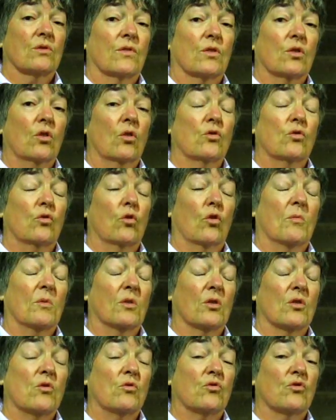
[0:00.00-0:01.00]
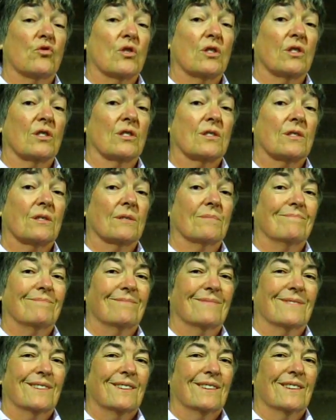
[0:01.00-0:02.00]
for non normal nutrients
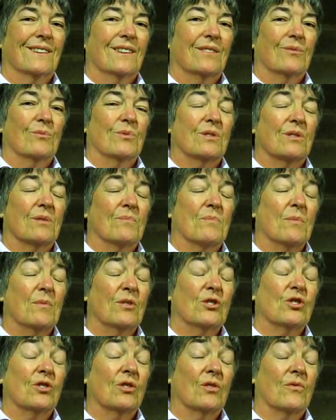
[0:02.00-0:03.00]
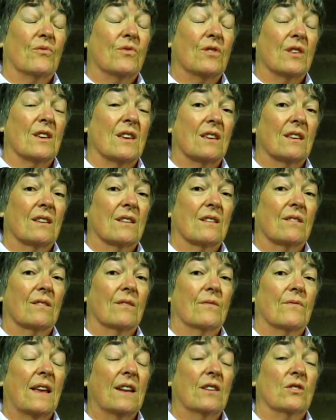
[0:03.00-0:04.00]
with the permission of the
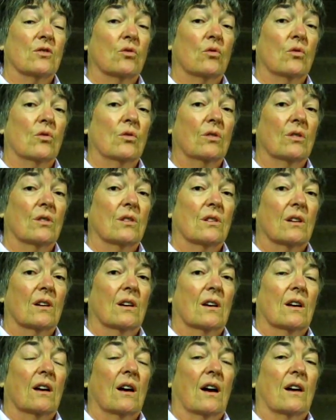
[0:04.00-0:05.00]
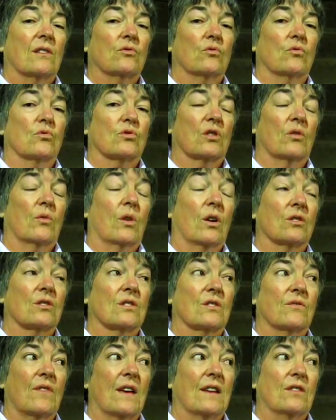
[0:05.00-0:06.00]
vendor and also ask
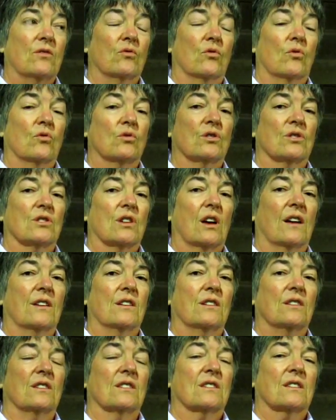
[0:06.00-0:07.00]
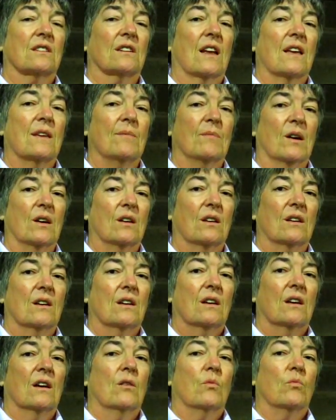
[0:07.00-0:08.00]
the vendor to sign a disclaimer
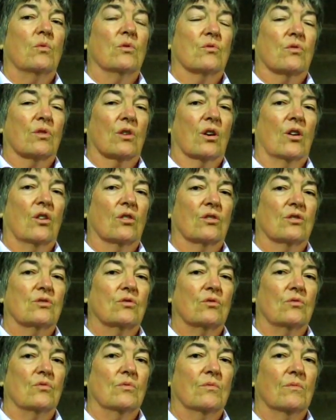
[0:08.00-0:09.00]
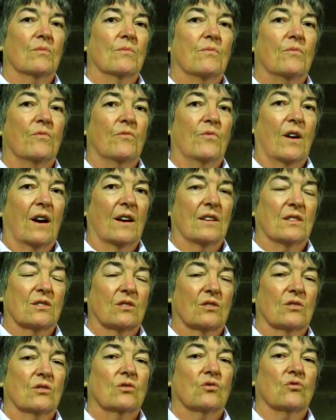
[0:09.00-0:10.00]
with regard to
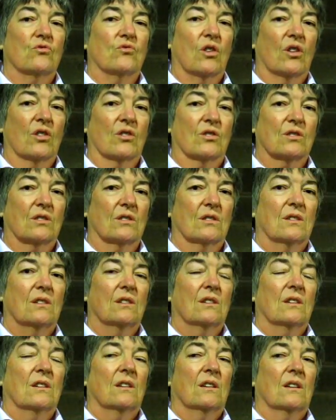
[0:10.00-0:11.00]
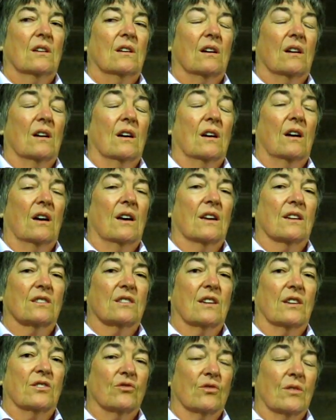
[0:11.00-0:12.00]
vice, drugs, uh,
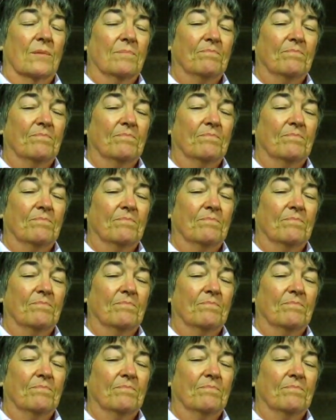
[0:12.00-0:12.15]
etc.